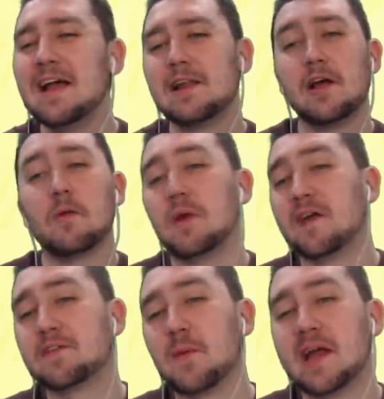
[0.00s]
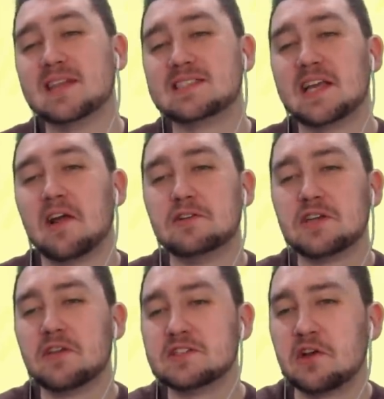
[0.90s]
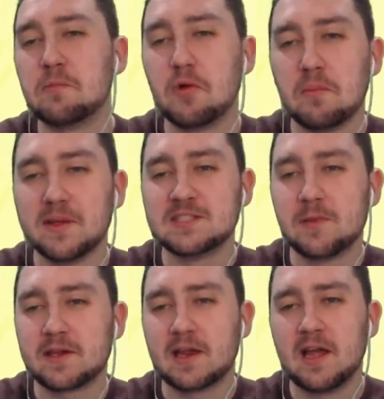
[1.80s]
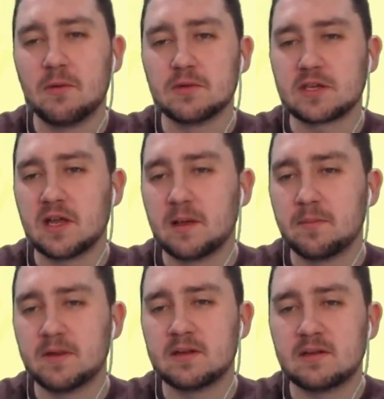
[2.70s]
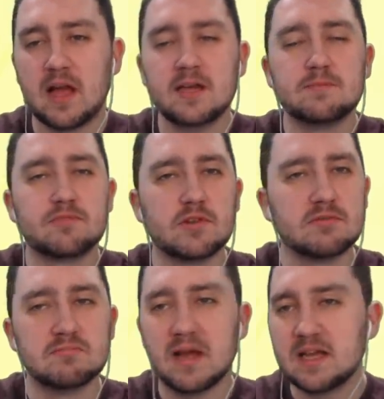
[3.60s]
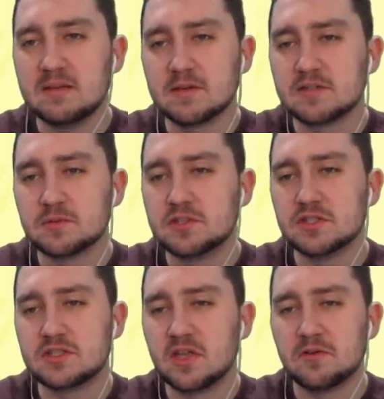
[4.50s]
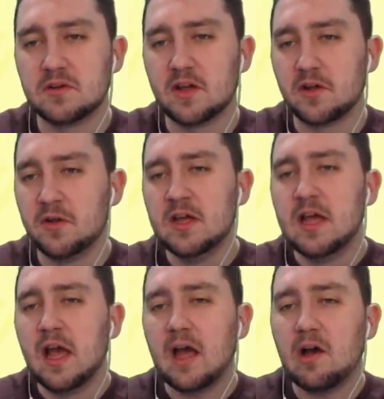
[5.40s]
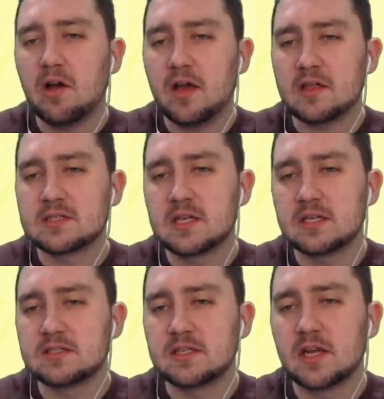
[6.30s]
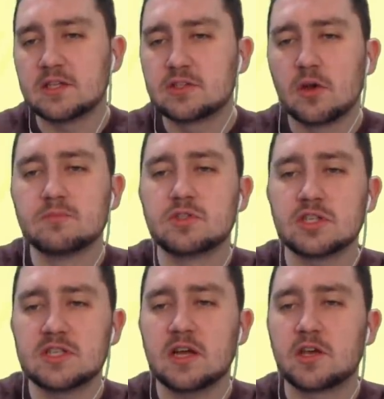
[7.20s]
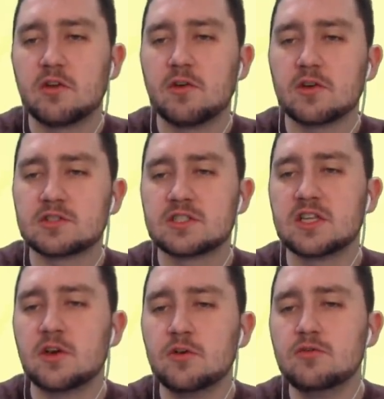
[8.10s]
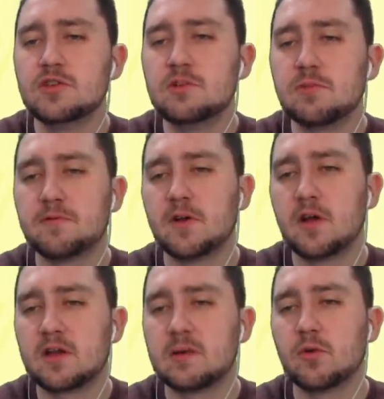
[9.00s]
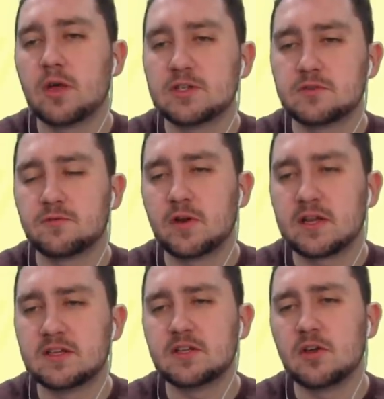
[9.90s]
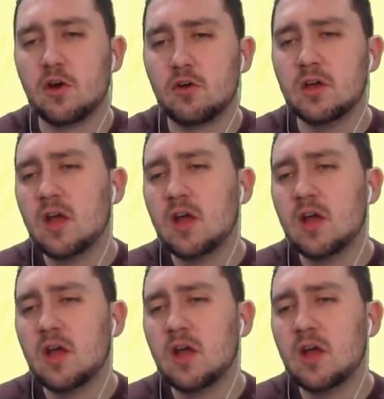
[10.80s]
Look, we'll have to wait and see, Ojo. There's no point in me speculating what's going to happen in April and May, because we just don't know. Aya says, Tom, just out of curiosity, who do you prefer, Guimaraes or Frankie de Jong?